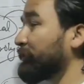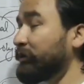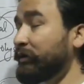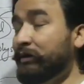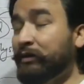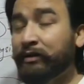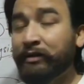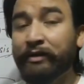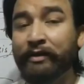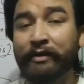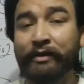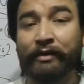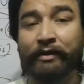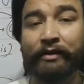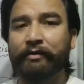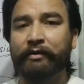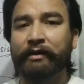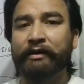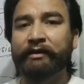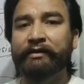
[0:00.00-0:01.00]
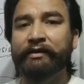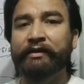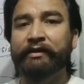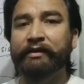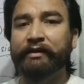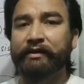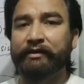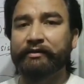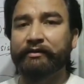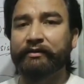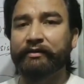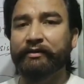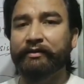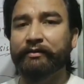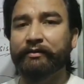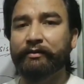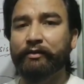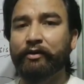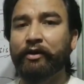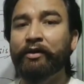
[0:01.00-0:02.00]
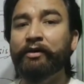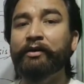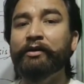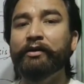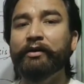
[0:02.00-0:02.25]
the electric current, or